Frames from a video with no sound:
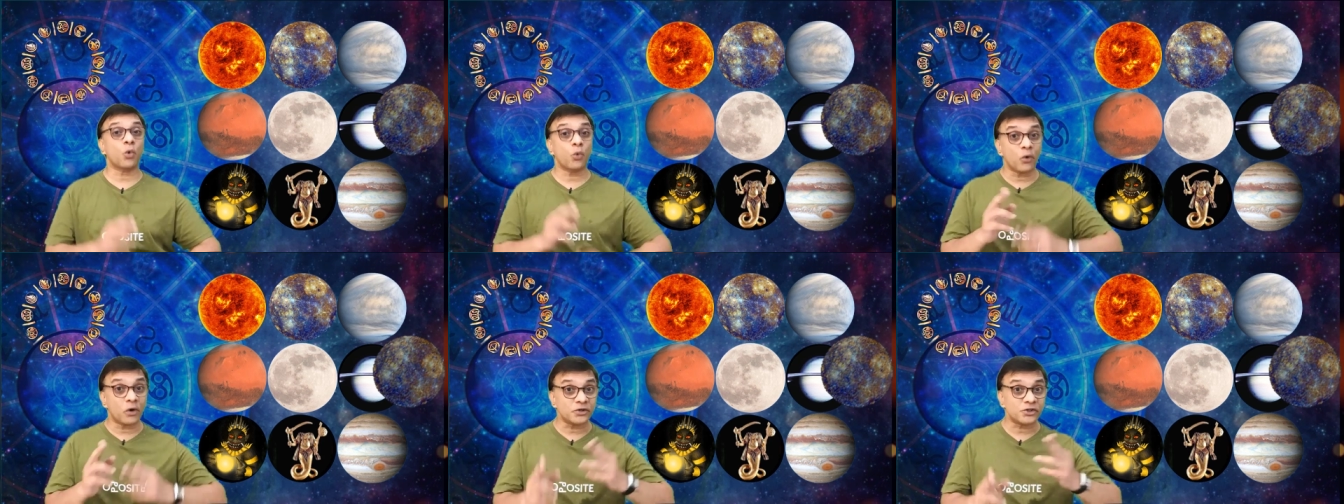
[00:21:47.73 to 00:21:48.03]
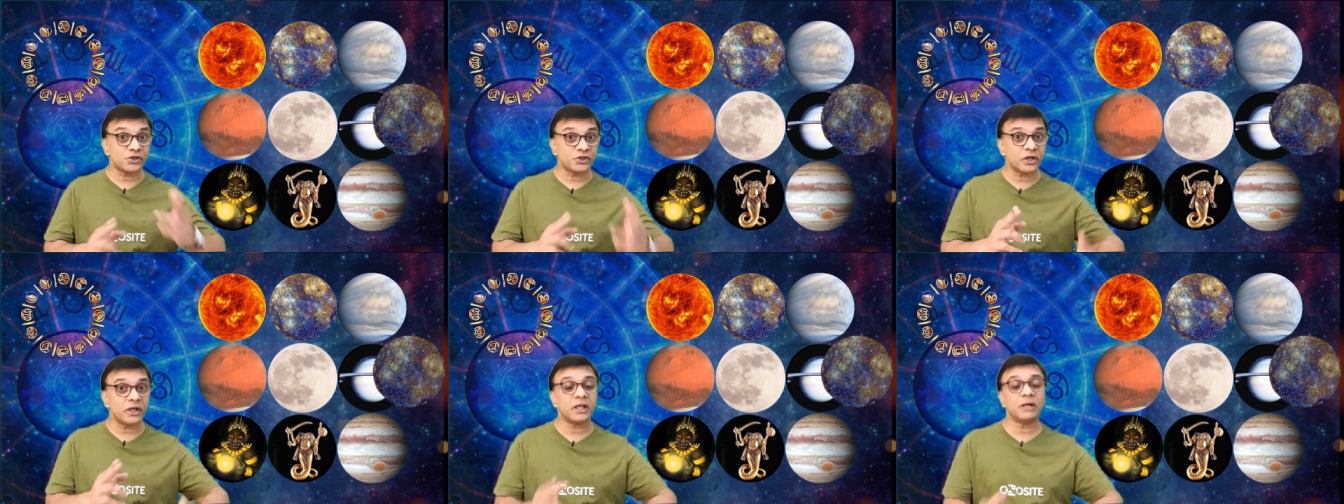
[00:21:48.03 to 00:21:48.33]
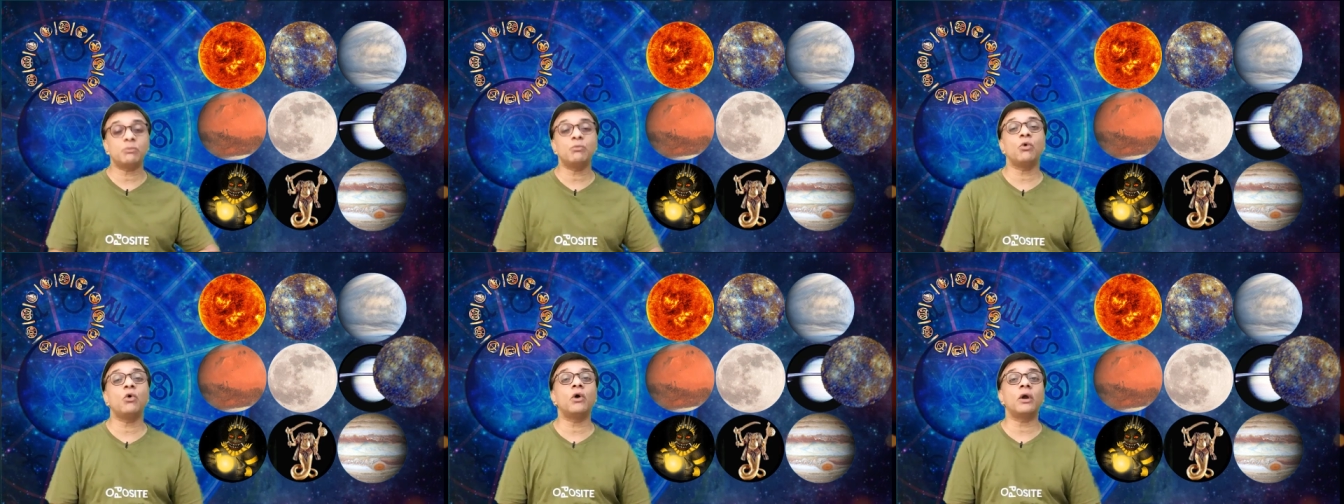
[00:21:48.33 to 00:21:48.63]

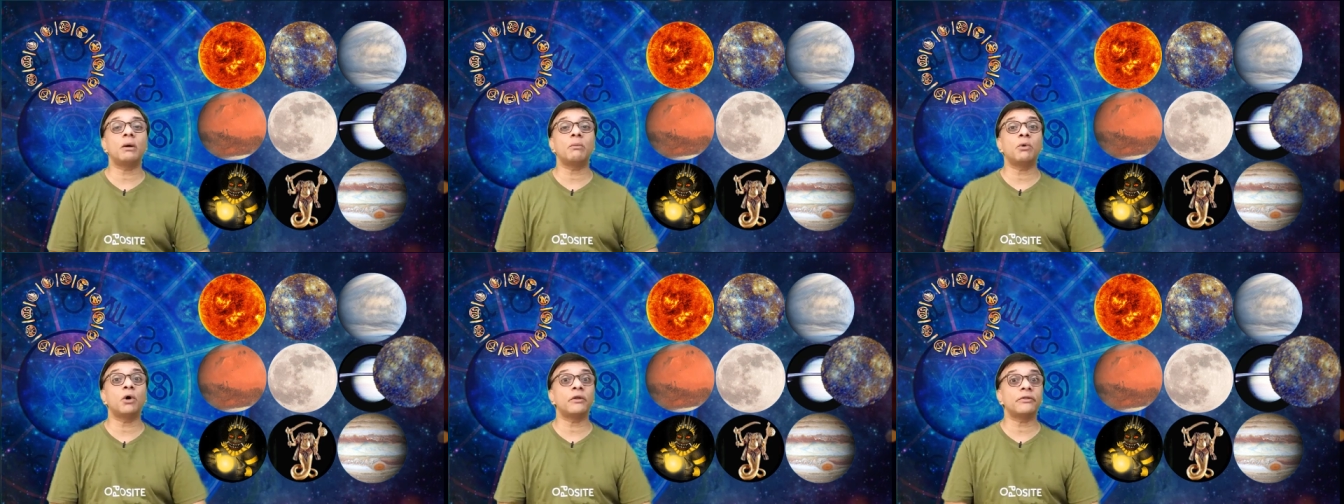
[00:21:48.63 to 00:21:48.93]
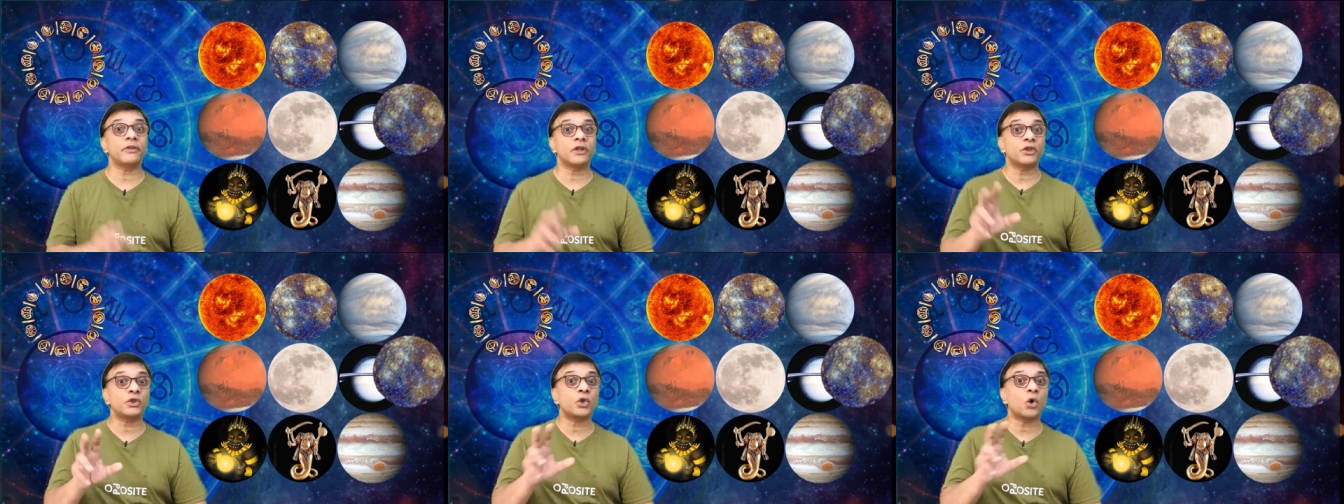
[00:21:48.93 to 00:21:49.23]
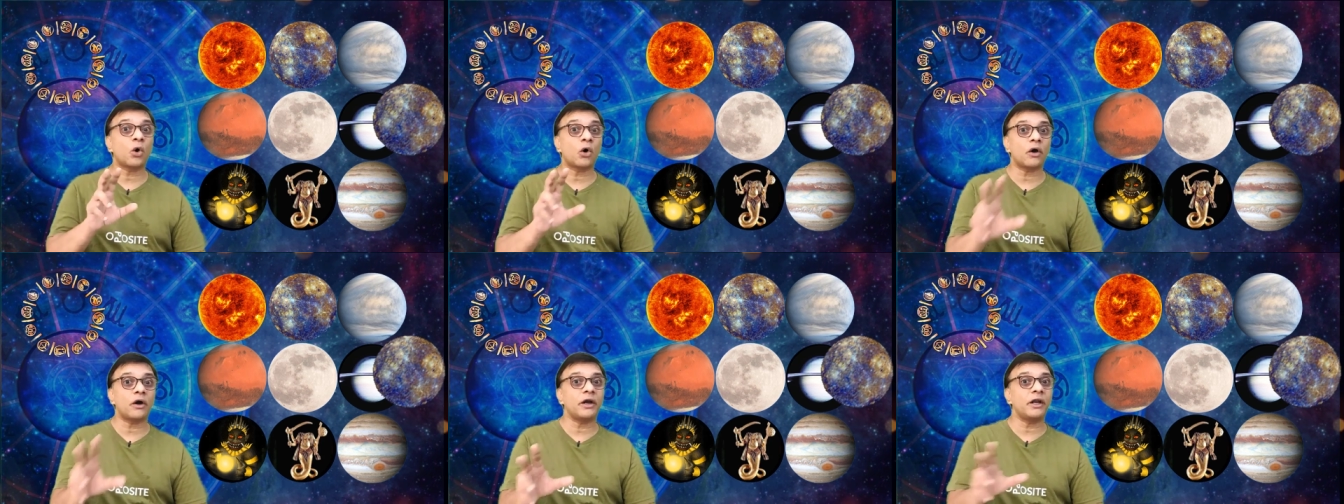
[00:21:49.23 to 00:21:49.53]
questioning mode about
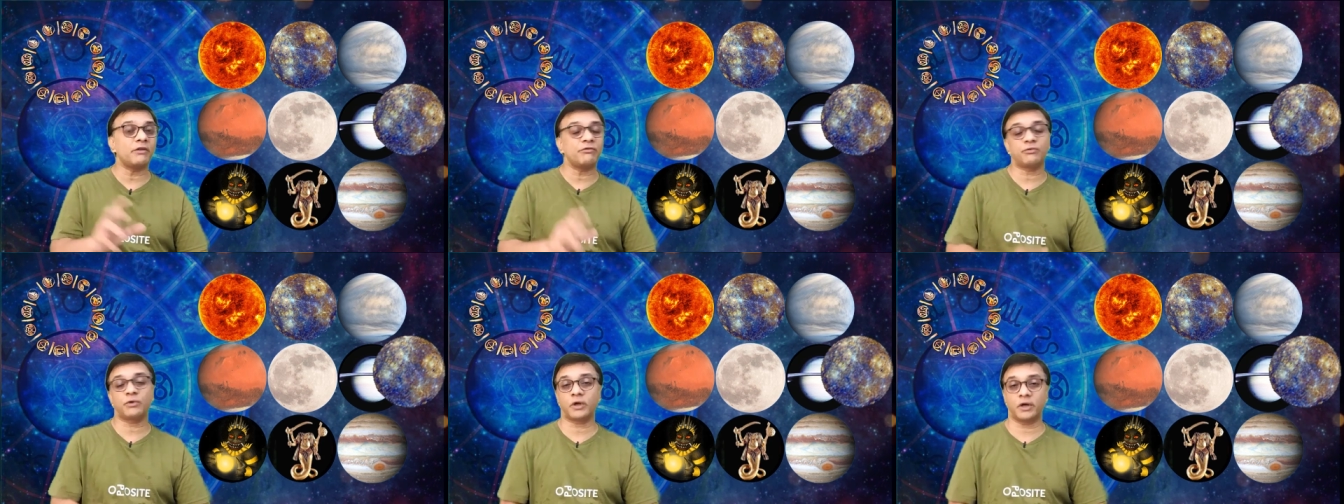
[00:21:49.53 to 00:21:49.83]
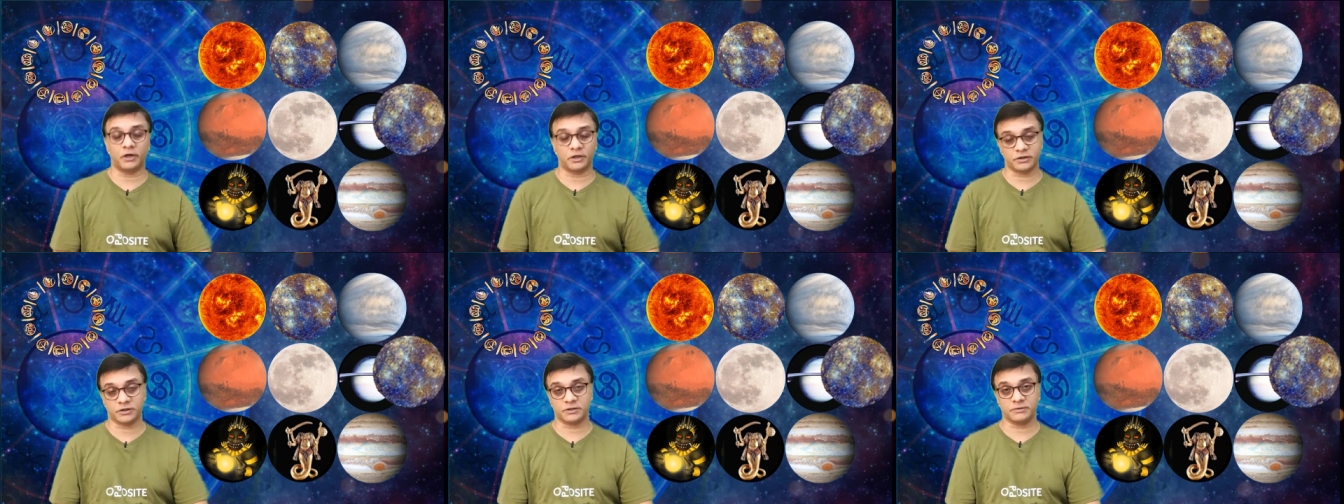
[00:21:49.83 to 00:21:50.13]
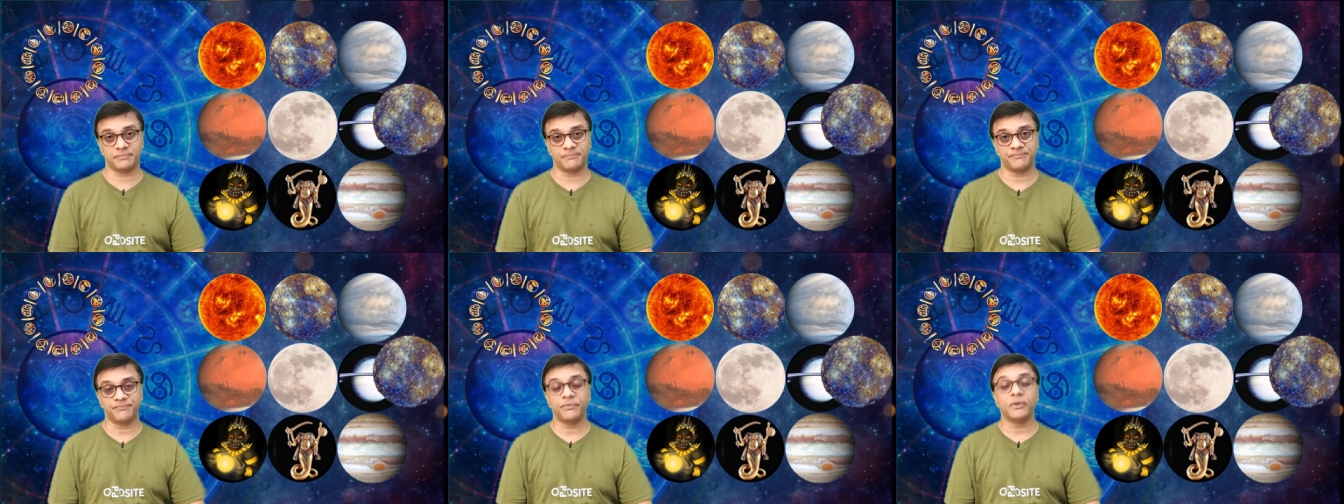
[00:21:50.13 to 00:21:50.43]
authority
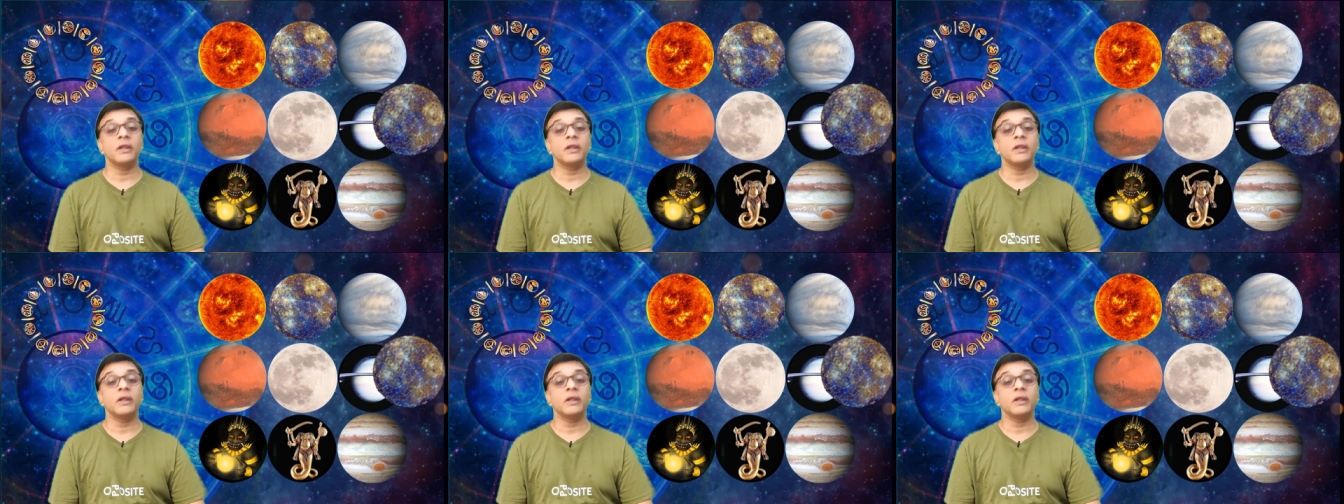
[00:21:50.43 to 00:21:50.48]
figures,